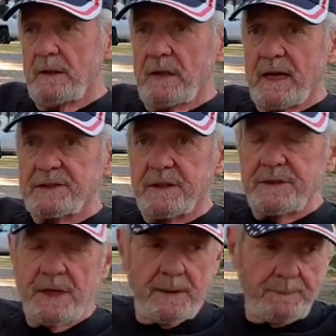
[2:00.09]
As an
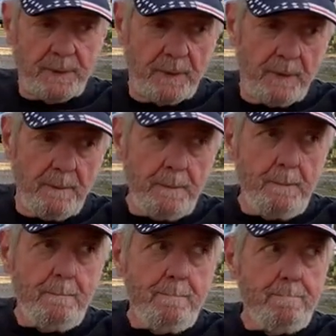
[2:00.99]
example,
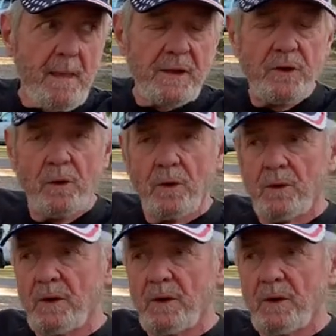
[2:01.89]
your